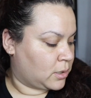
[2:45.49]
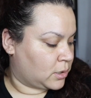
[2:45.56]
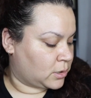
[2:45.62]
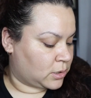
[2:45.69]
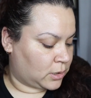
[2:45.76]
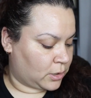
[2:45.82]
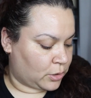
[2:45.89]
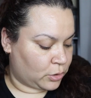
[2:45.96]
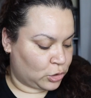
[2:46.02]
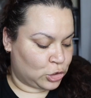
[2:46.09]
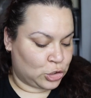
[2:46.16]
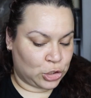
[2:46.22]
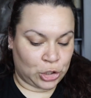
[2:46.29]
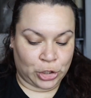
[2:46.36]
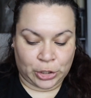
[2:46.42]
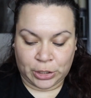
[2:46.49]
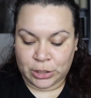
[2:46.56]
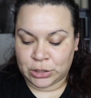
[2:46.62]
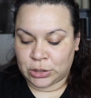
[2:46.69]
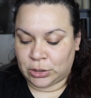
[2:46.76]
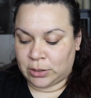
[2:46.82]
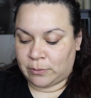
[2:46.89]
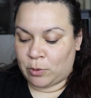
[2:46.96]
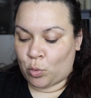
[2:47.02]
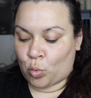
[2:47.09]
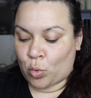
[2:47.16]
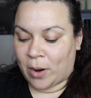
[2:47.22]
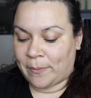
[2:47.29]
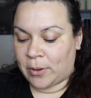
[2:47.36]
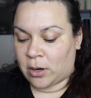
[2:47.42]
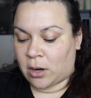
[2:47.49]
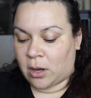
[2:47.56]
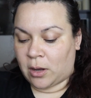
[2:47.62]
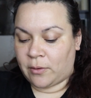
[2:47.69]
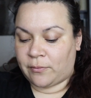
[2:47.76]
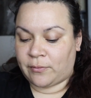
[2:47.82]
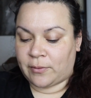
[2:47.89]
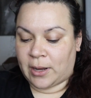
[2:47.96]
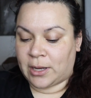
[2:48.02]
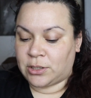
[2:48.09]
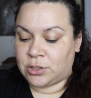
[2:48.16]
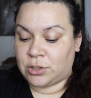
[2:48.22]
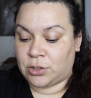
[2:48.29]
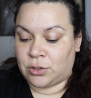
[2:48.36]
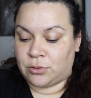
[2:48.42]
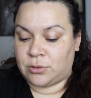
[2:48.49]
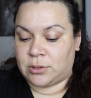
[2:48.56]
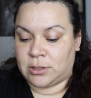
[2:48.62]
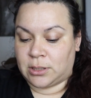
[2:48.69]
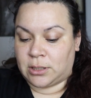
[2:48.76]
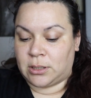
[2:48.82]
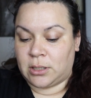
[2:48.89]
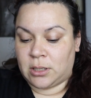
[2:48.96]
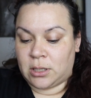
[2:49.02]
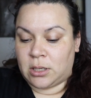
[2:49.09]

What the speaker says: It's a little dirty, so let me wipe it off. I just used it.